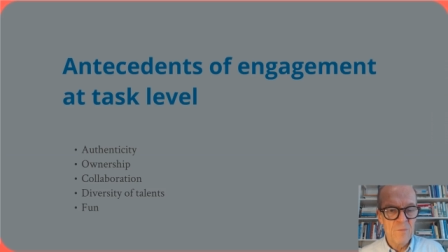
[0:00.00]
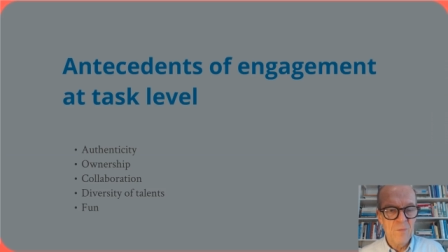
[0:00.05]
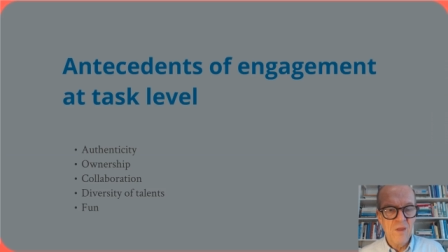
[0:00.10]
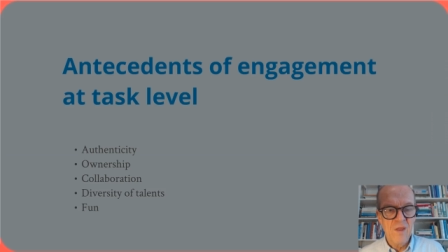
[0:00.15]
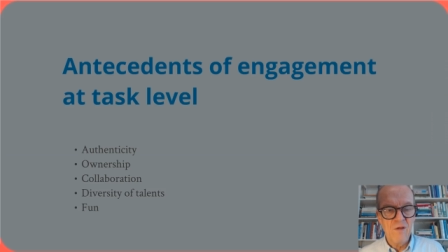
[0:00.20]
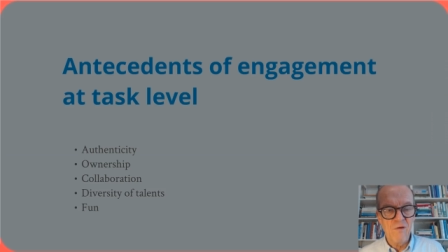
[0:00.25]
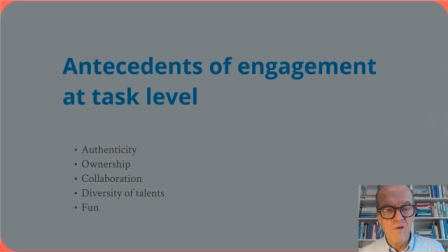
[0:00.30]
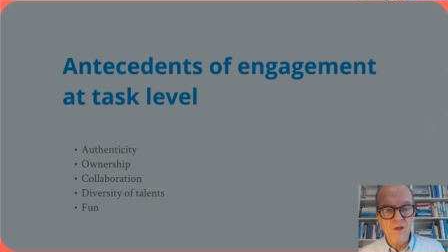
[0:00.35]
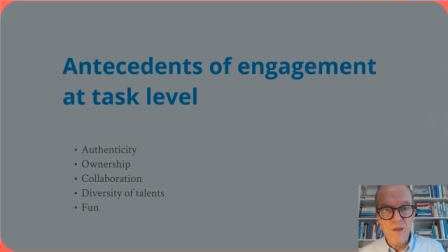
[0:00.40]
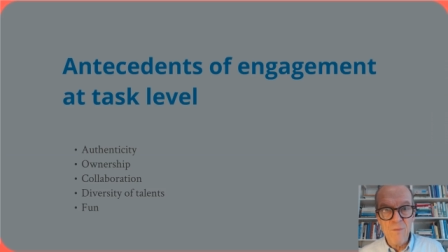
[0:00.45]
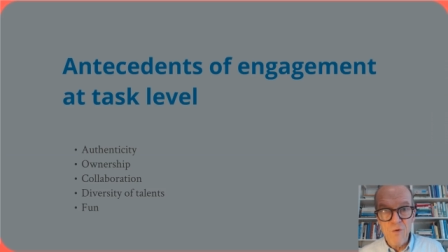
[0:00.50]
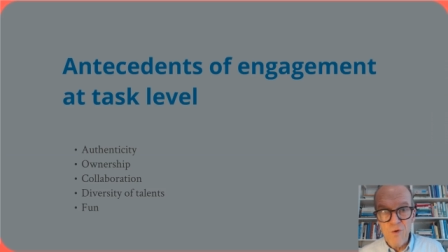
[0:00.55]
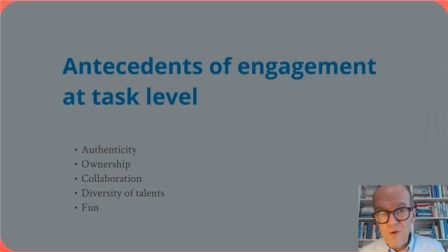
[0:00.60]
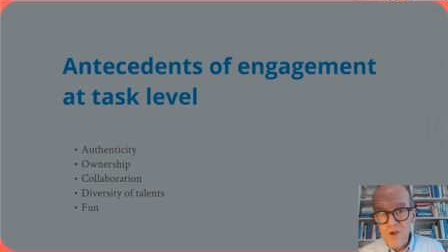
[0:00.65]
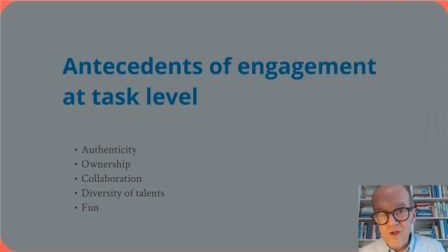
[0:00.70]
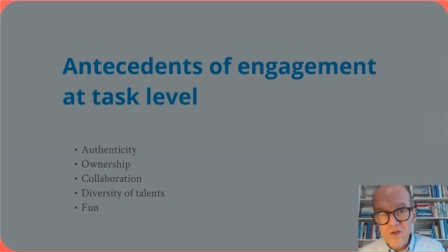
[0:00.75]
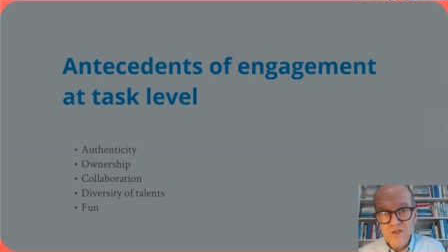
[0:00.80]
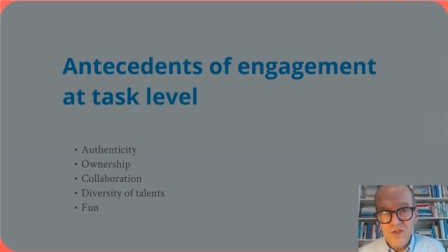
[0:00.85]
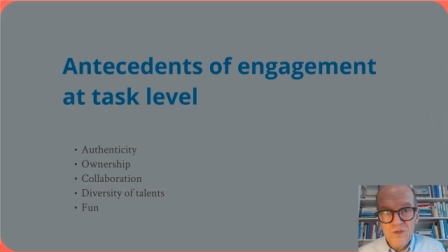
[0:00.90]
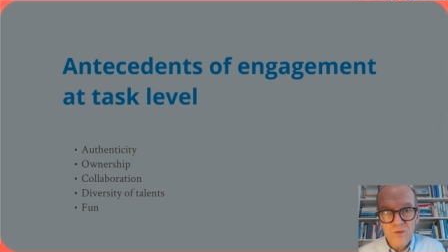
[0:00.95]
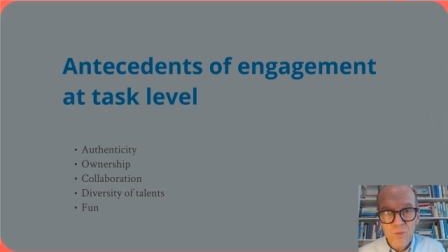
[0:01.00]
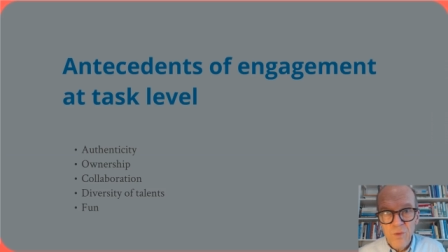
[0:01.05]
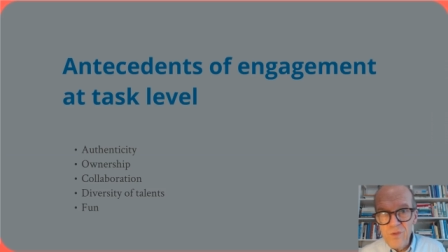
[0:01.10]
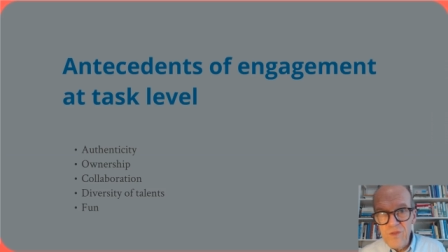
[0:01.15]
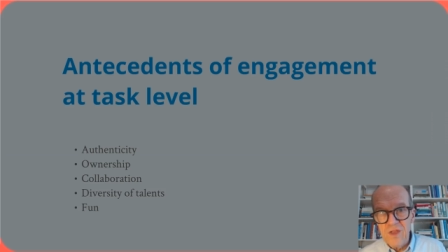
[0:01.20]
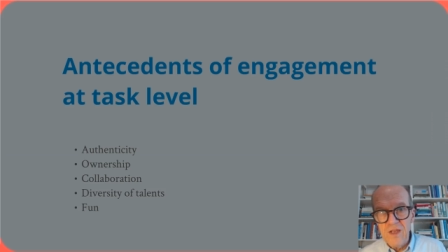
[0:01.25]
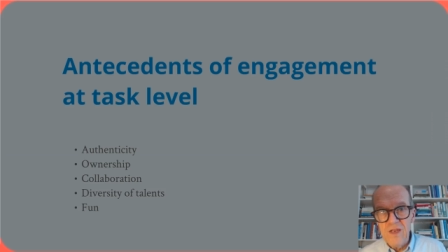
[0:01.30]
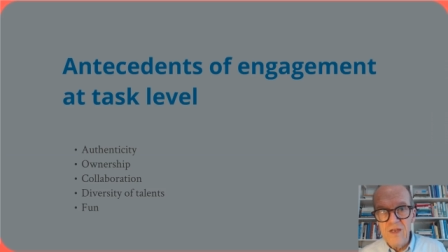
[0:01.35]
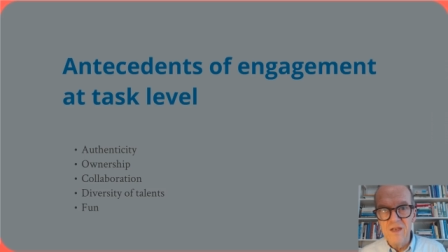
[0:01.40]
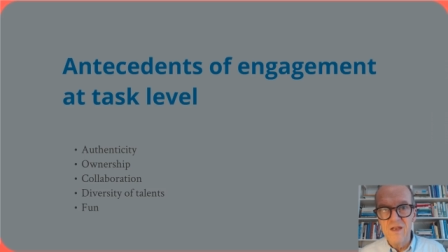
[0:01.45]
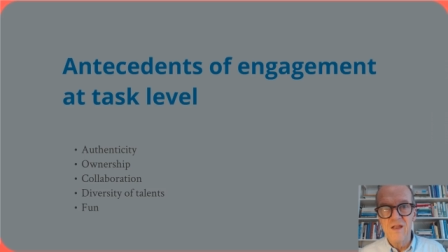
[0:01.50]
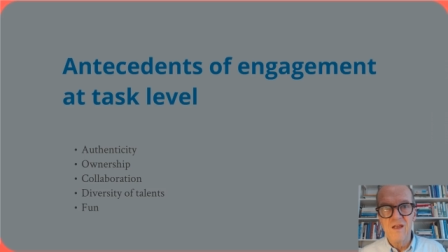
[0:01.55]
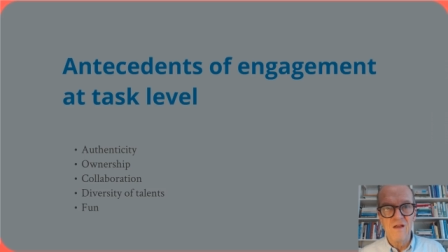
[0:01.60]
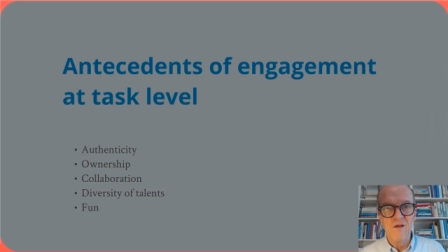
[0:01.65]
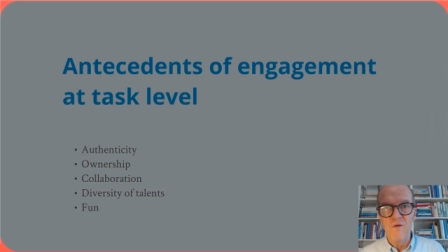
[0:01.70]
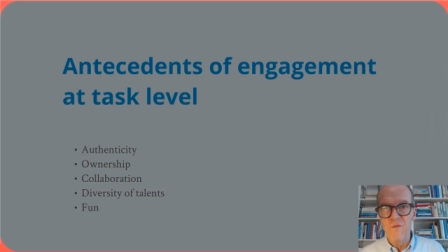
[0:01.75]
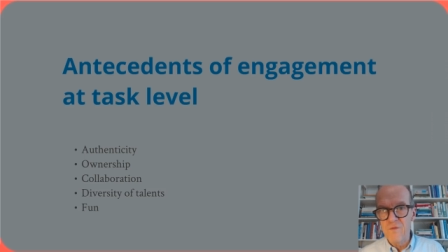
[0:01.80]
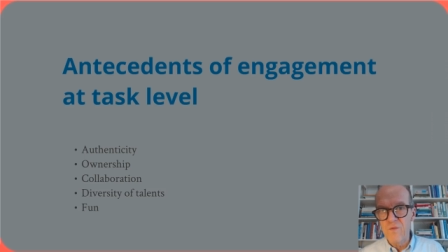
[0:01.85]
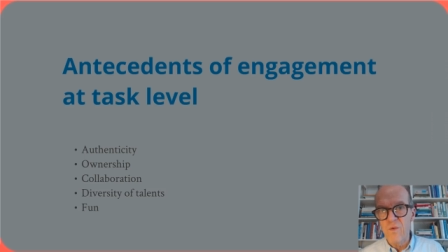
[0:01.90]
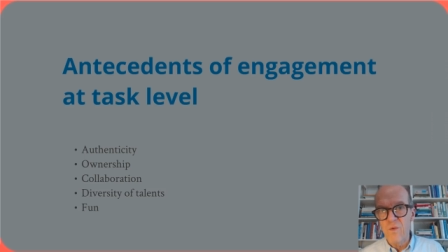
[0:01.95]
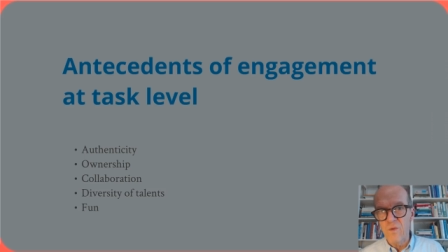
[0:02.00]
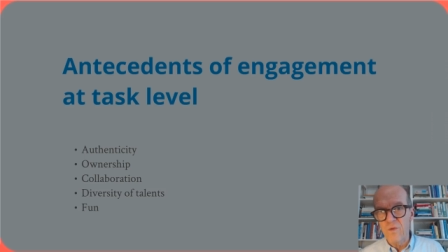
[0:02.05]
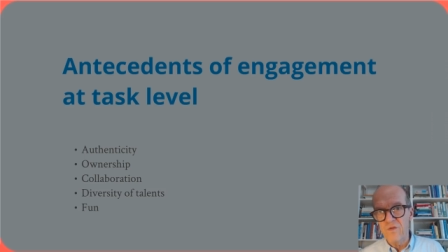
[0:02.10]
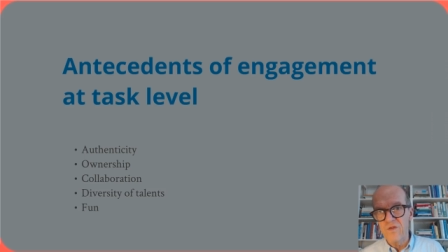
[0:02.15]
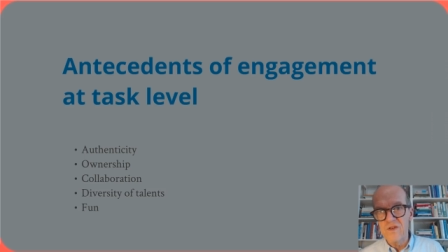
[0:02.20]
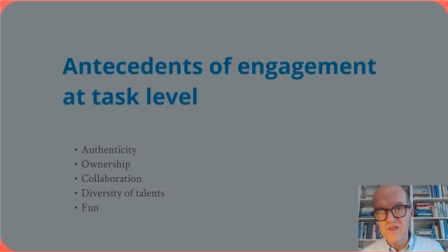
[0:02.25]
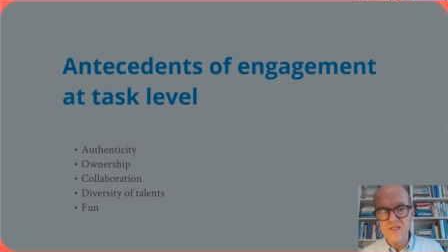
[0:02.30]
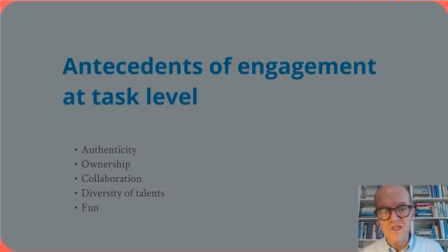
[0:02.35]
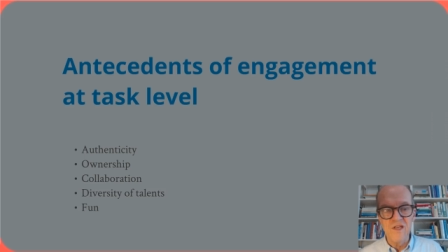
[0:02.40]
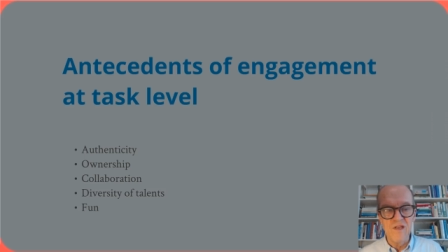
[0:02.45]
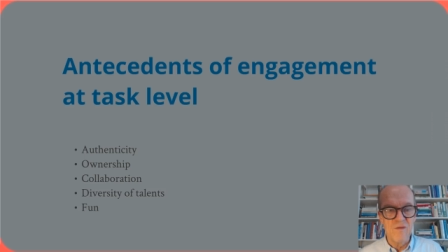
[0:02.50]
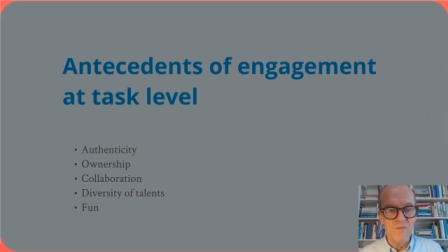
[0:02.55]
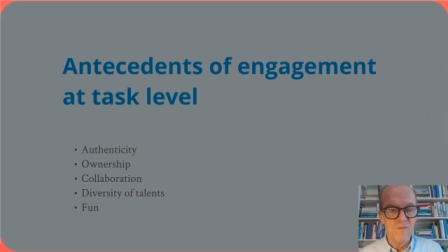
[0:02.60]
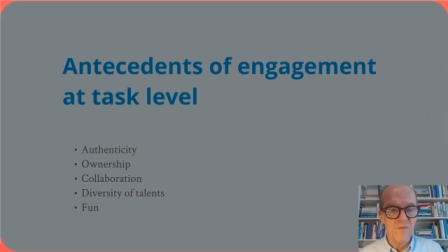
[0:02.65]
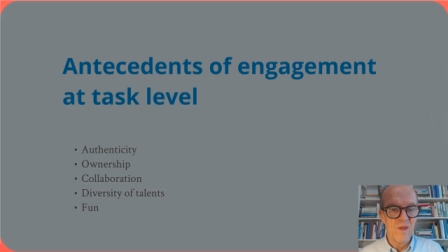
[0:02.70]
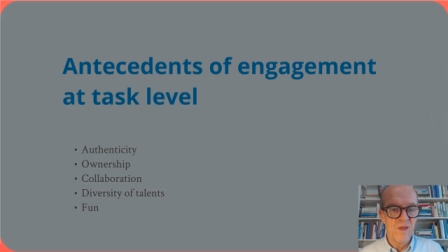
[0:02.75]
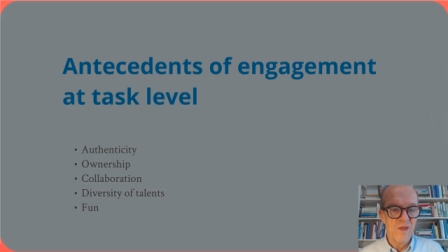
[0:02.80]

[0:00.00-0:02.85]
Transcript: Collaboration within, of course, a team.